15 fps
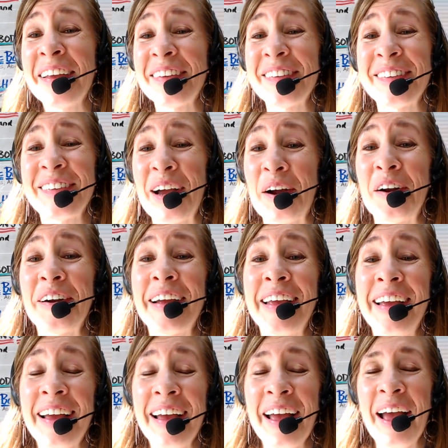
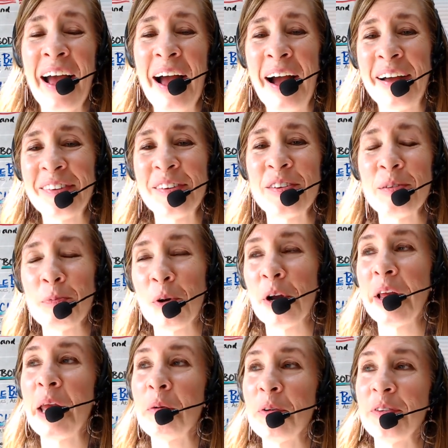Sorry. This
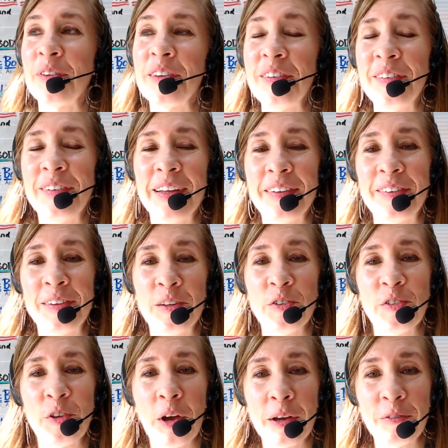morning I was listening to the
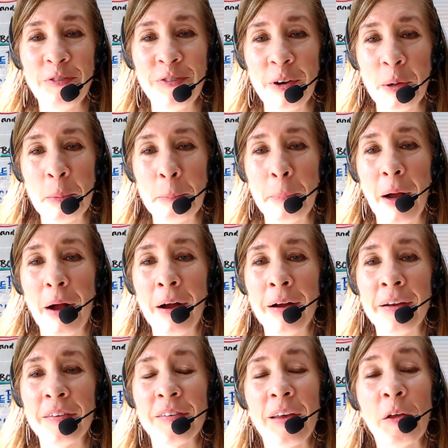song from
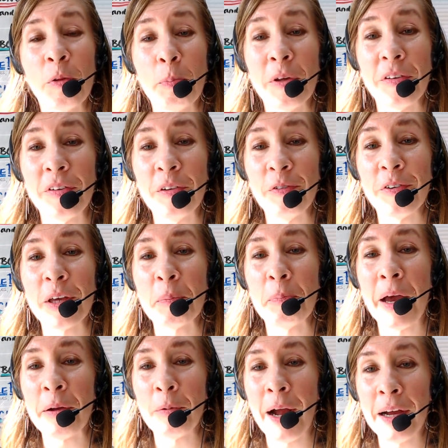uh, South Pacific
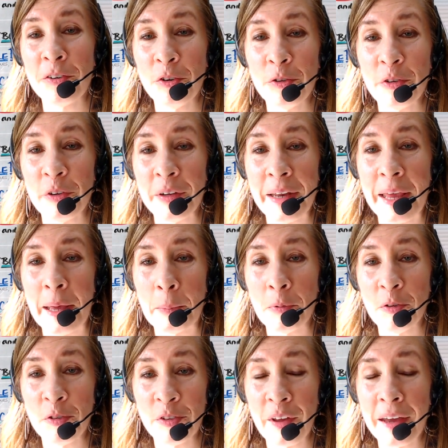by Rodgers and
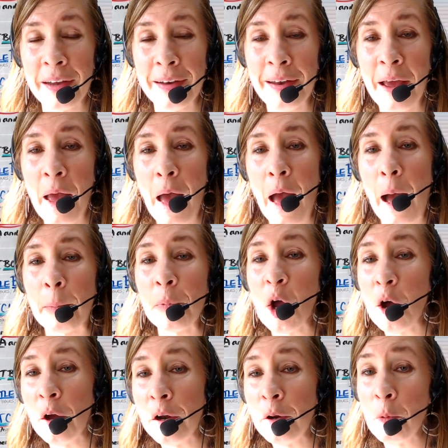Hammerstein. I'm
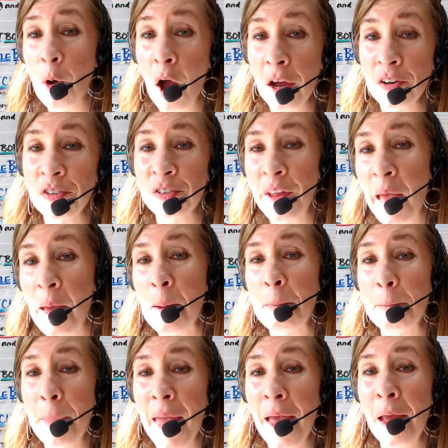gonna wash that
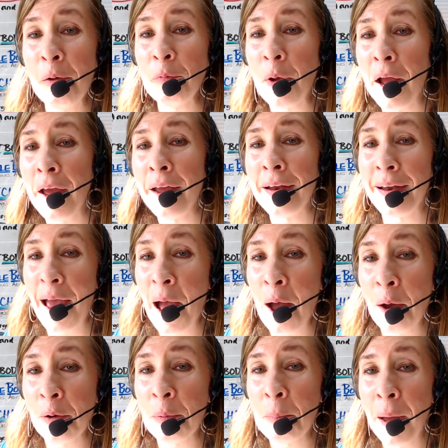man right
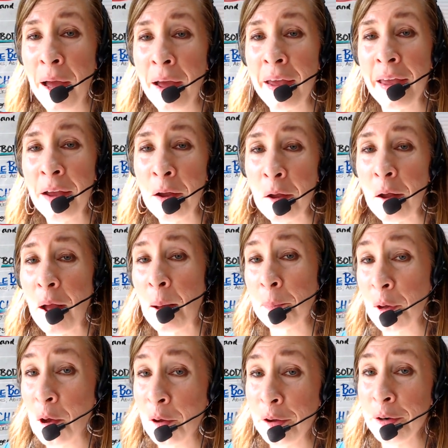out of my hair. I'm
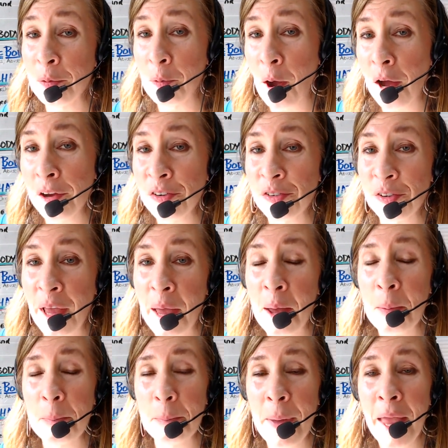gonna wash that
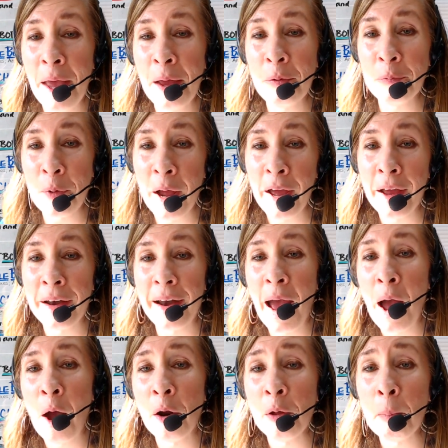man right
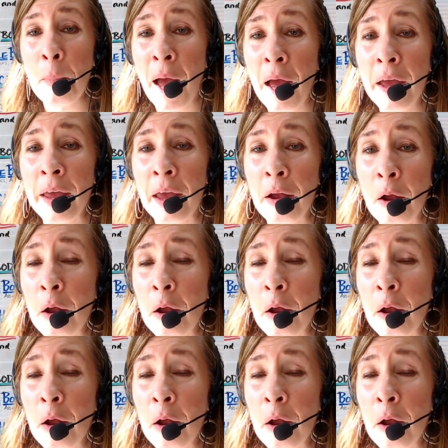out of my hair